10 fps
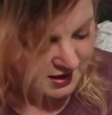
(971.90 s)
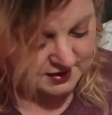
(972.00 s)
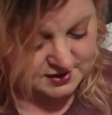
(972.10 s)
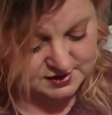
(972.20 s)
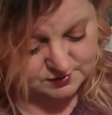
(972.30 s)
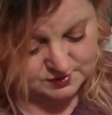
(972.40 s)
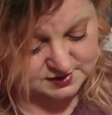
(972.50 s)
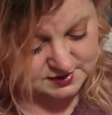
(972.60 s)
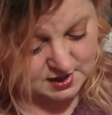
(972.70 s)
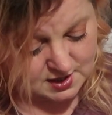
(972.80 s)
And this one
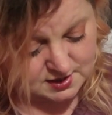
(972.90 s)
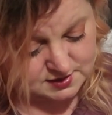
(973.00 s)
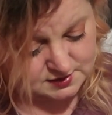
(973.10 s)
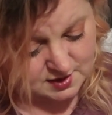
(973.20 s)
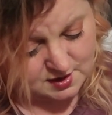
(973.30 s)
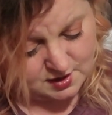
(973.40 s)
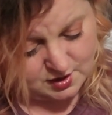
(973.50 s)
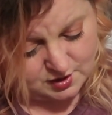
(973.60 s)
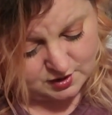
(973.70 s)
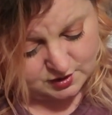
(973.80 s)
says,
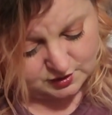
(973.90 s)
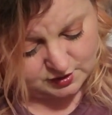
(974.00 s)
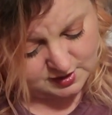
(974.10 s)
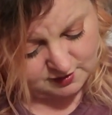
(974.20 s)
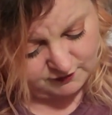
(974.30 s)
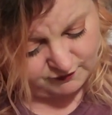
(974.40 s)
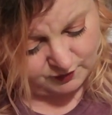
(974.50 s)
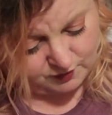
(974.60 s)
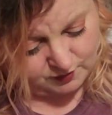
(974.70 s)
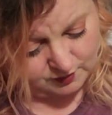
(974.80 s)
looking
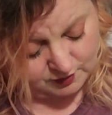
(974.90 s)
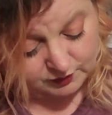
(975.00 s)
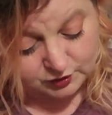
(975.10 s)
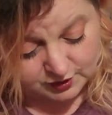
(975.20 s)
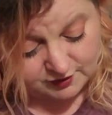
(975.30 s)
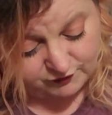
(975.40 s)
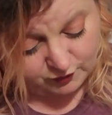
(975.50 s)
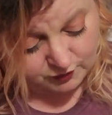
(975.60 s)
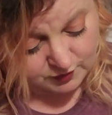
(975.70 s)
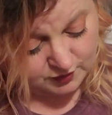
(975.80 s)
for looking
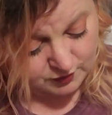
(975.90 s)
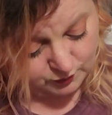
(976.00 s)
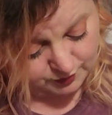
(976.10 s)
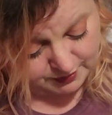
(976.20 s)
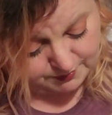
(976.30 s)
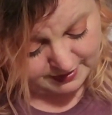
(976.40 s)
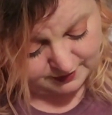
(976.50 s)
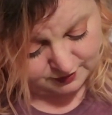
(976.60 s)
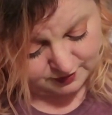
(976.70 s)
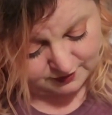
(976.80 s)
forward will be
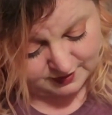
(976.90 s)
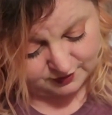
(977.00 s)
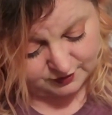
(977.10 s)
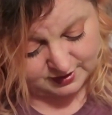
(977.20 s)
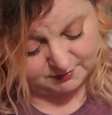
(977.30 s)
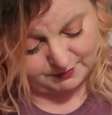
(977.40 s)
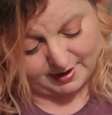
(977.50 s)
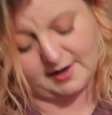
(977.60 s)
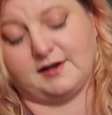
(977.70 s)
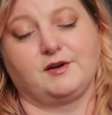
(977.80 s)
better than looking
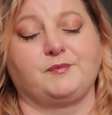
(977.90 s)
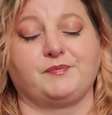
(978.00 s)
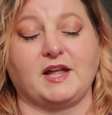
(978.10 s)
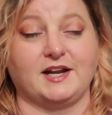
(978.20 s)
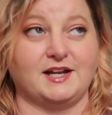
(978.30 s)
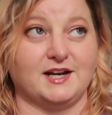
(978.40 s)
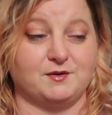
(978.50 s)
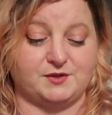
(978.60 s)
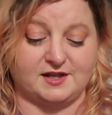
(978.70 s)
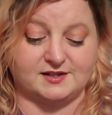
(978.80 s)
back. And again, I
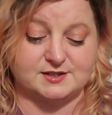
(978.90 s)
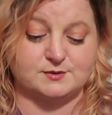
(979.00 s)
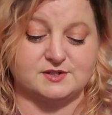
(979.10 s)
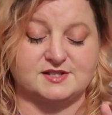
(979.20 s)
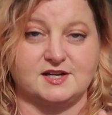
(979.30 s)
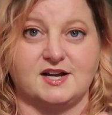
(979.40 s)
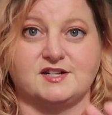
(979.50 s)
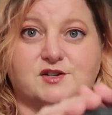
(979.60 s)
would think this one's the Night